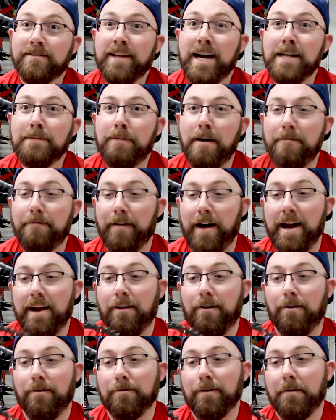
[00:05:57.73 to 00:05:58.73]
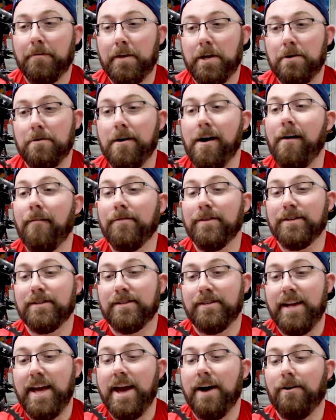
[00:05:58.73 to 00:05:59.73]
So that's my final review of the
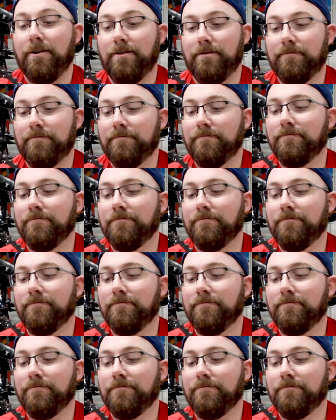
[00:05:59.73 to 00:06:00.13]
Snail